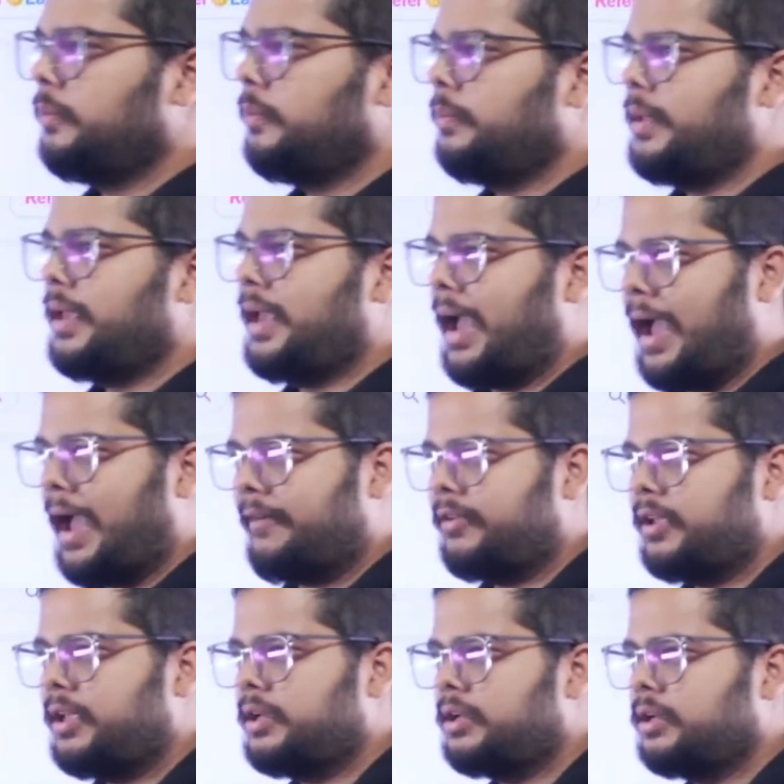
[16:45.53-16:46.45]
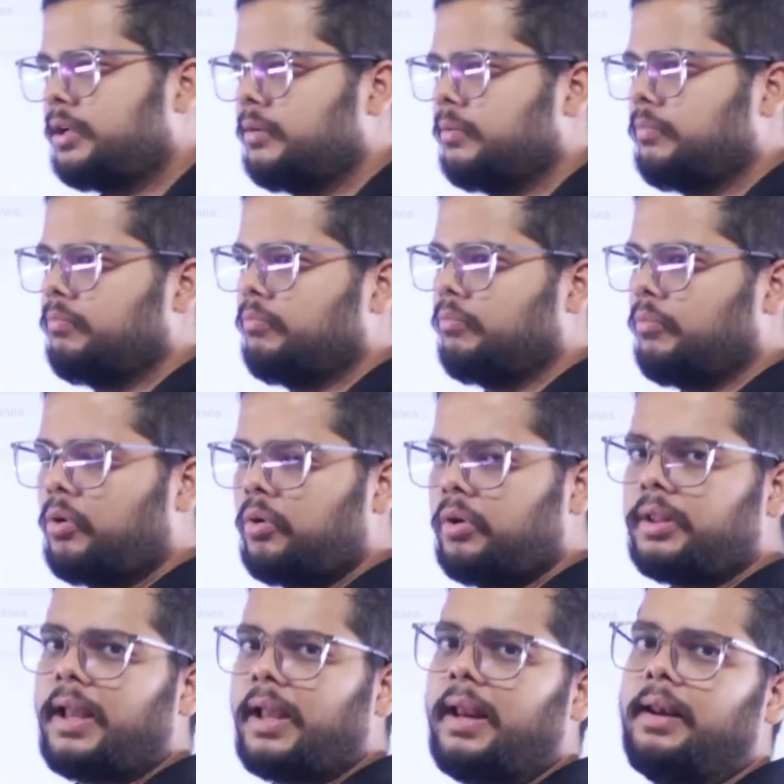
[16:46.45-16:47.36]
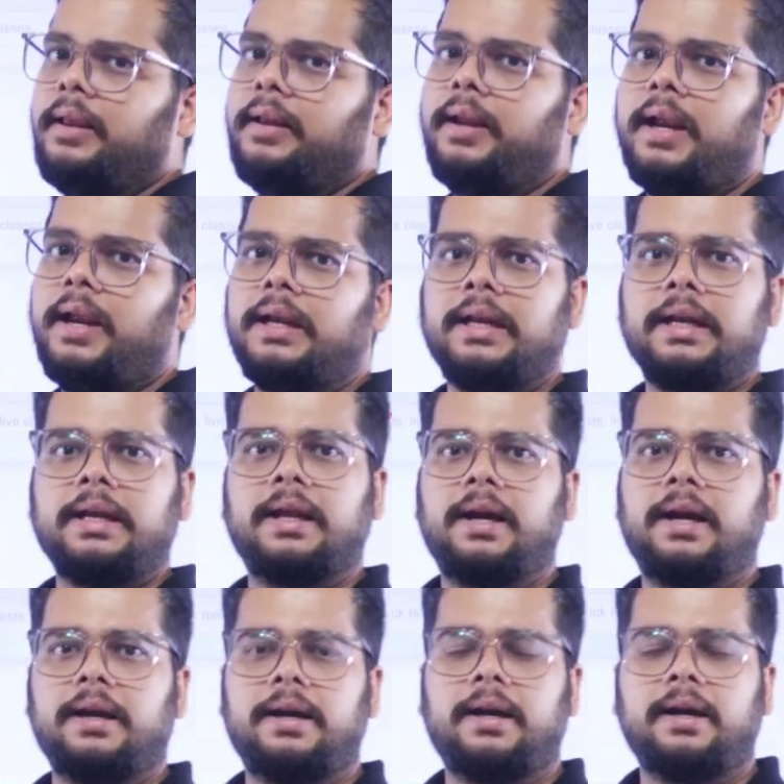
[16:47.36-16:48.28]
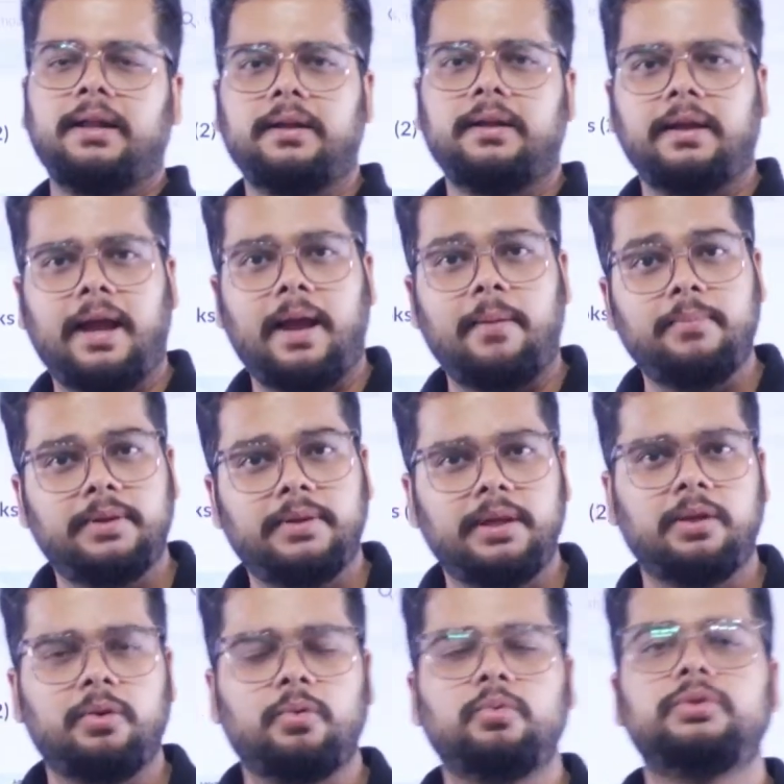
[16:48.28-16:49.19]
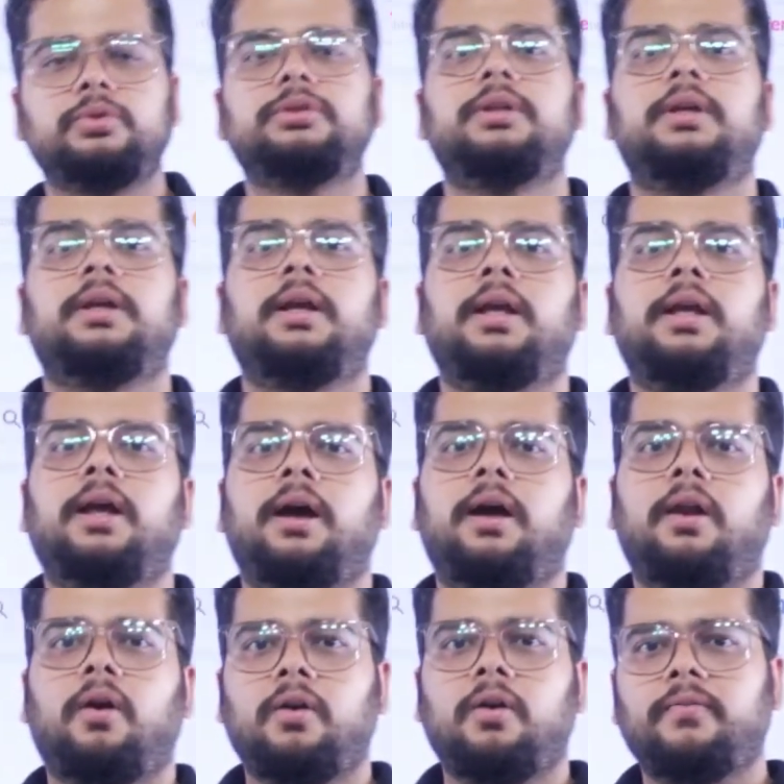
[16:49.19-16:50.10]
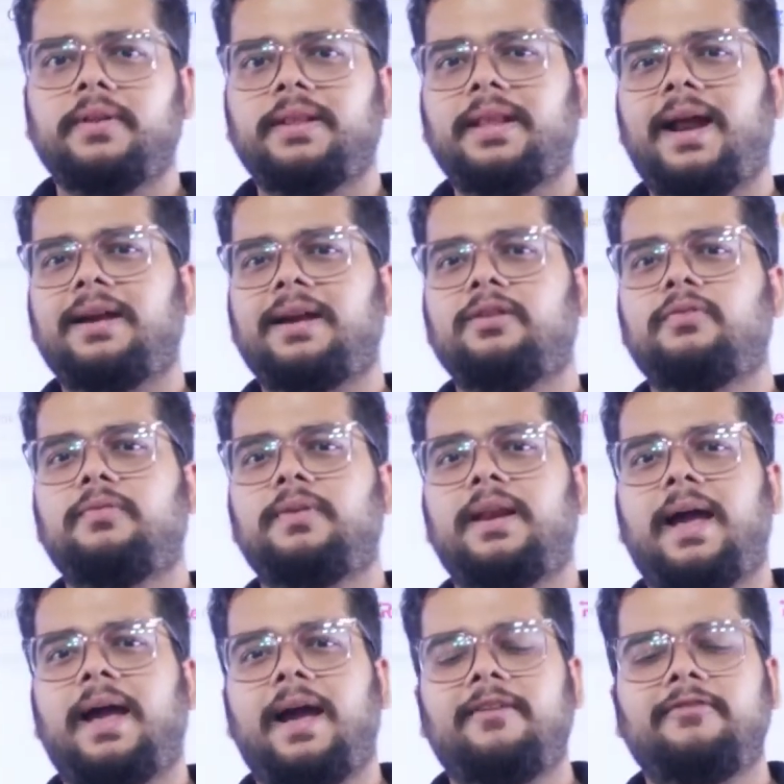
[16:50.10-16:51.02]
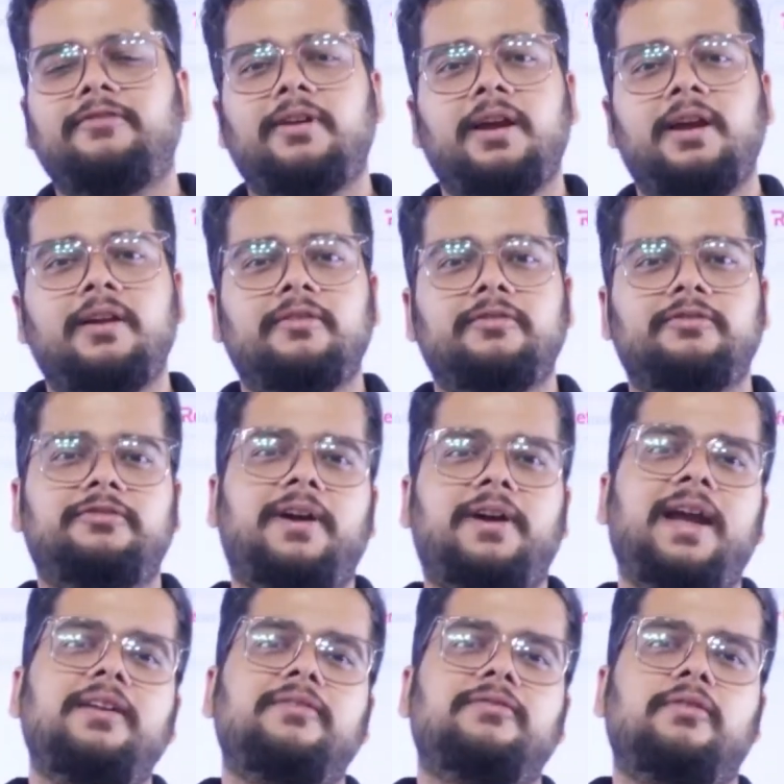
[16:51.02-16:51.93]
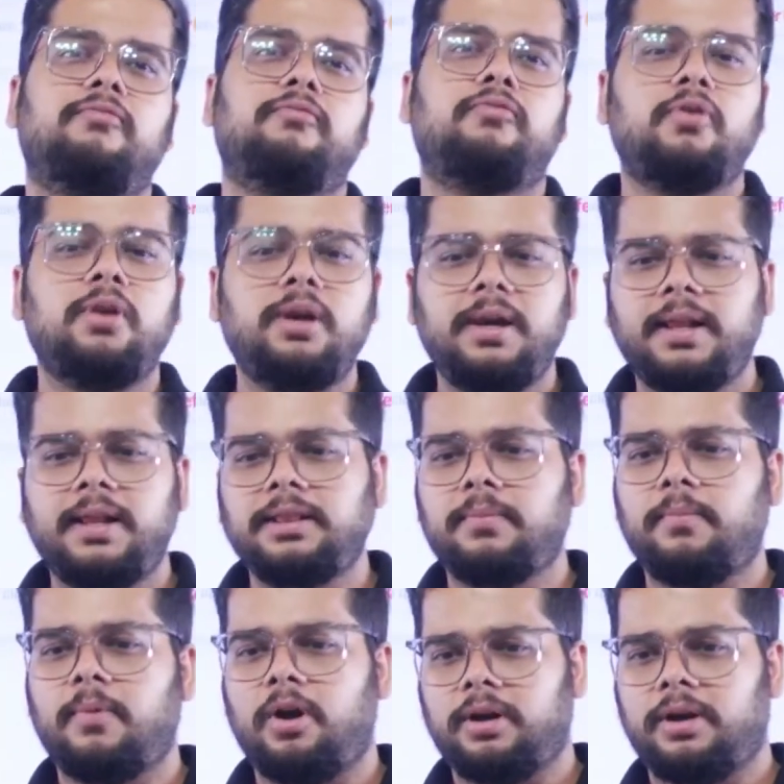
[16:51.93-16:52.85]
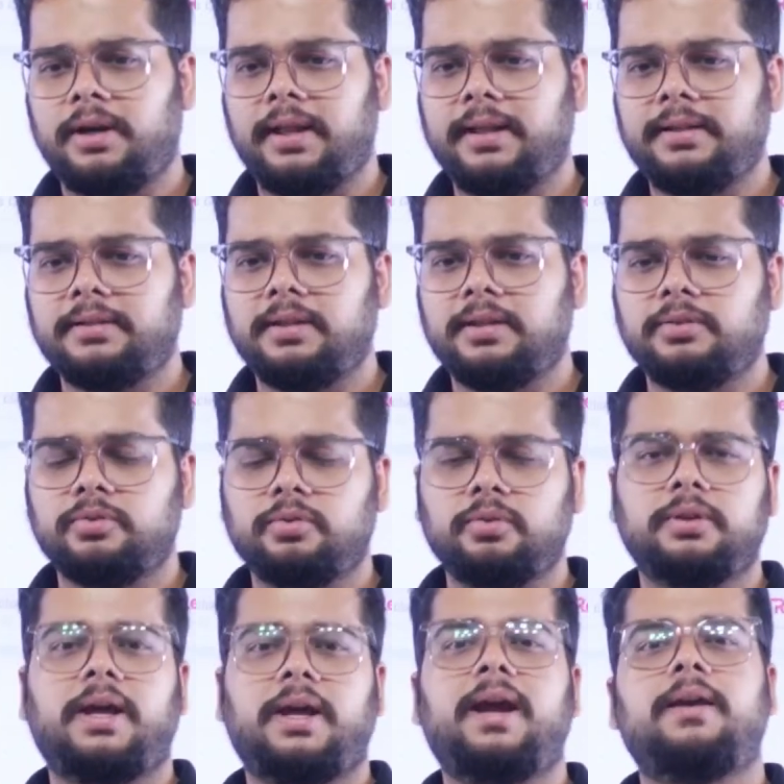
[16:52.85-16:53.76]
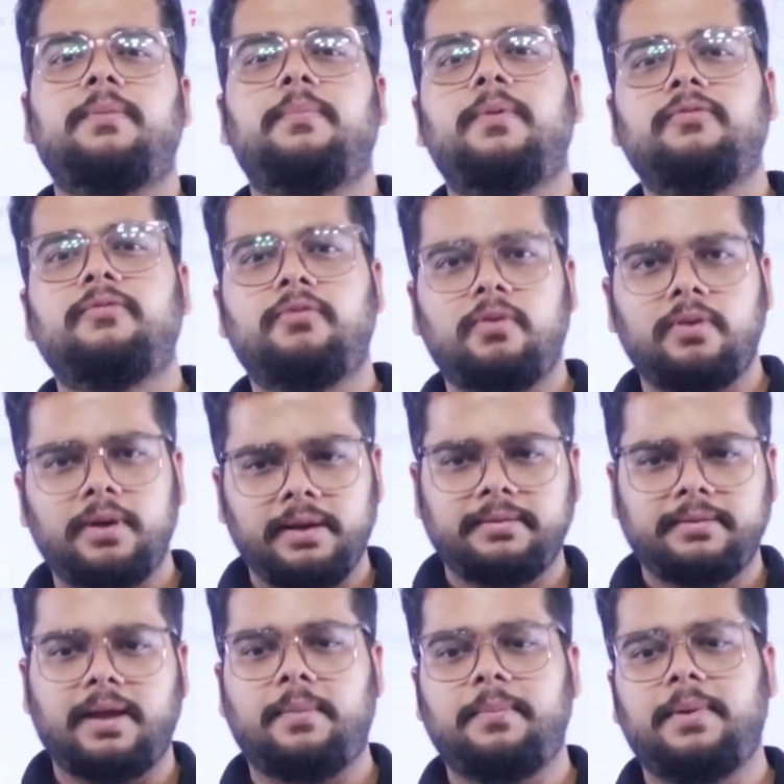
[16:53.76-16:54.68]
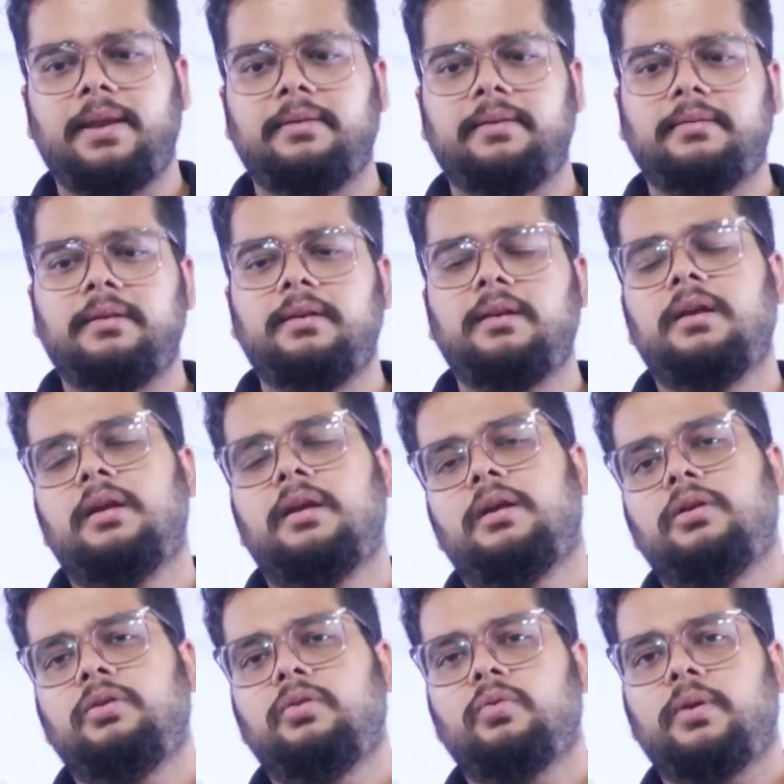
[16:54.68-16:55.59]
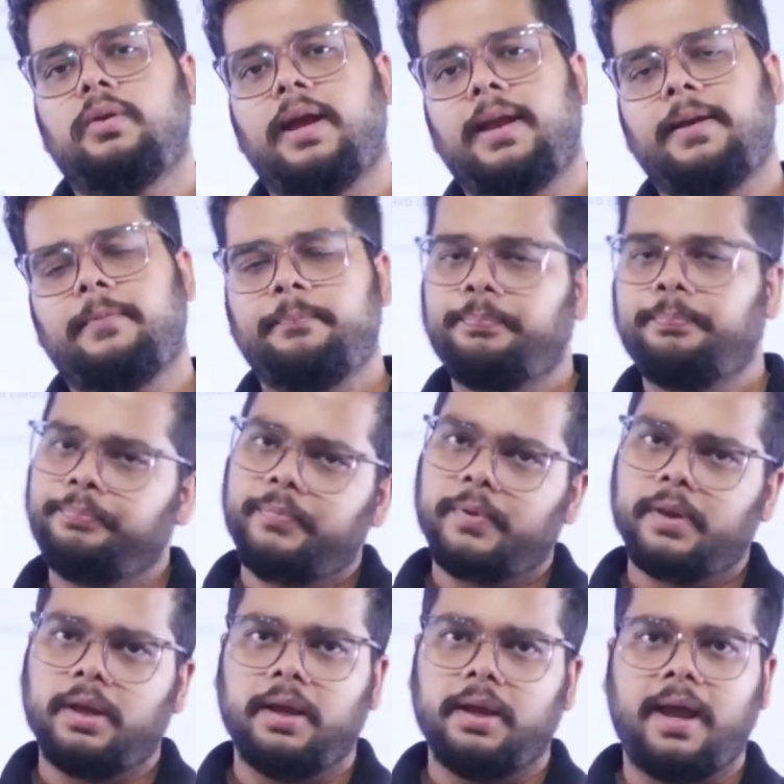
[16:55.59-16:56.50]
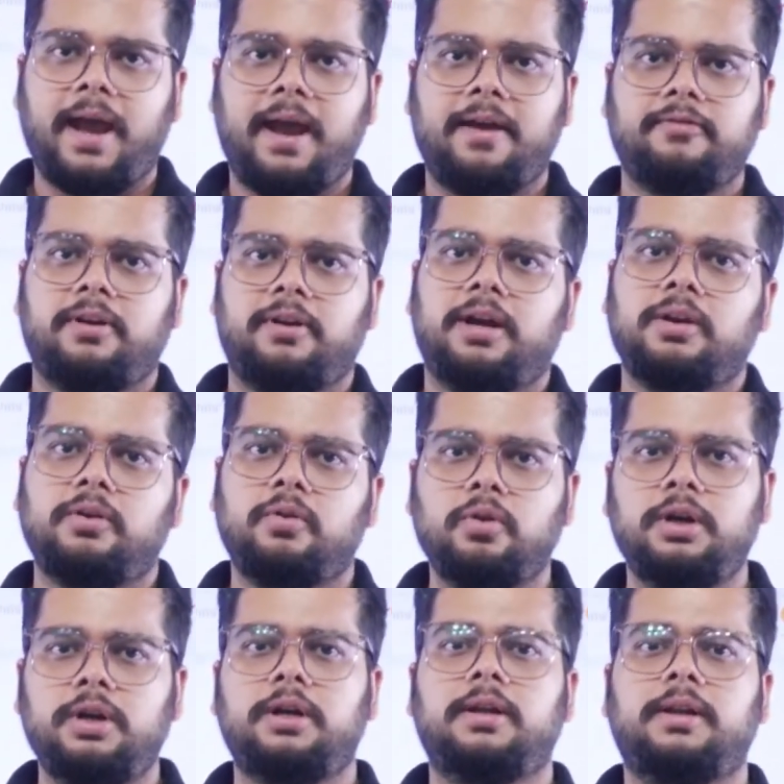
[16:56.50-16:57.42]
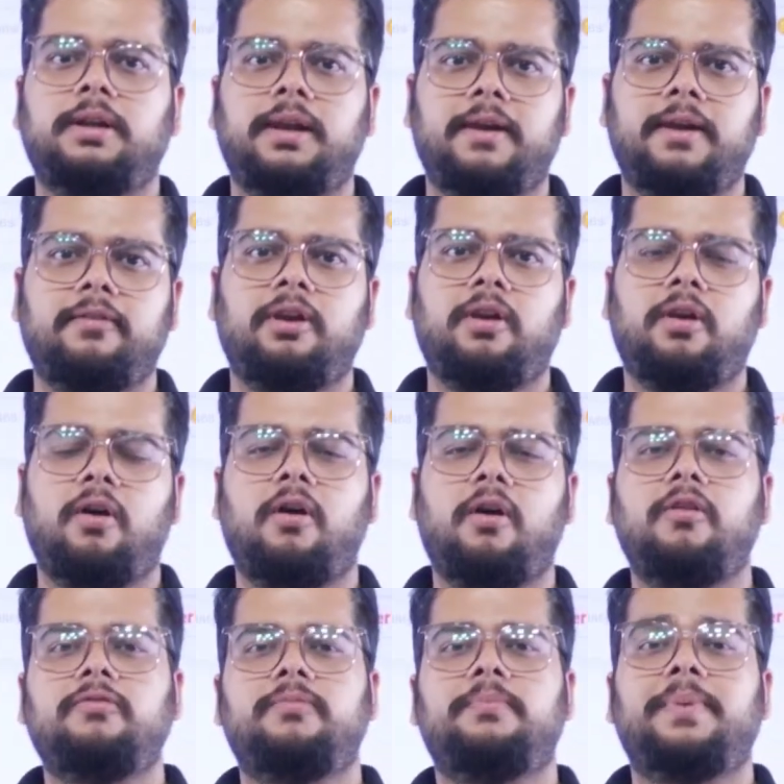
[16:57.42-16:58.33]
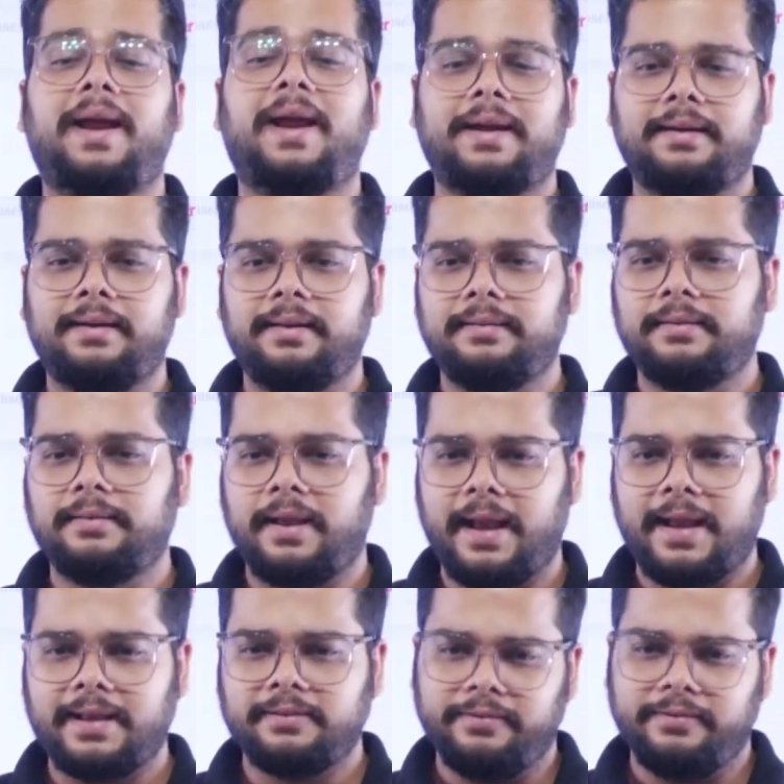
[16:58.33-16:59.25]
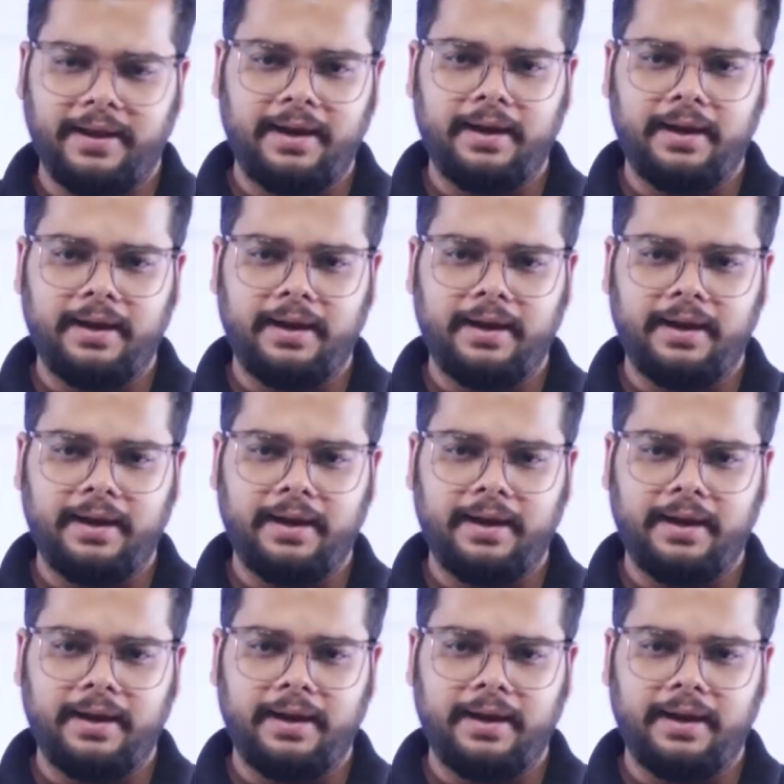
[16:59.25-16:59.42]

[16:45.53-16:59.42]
be having more than 1800 MCQs. Along with that you will have 5 full length mock tests, so that before examination you can have a good level of practice as well.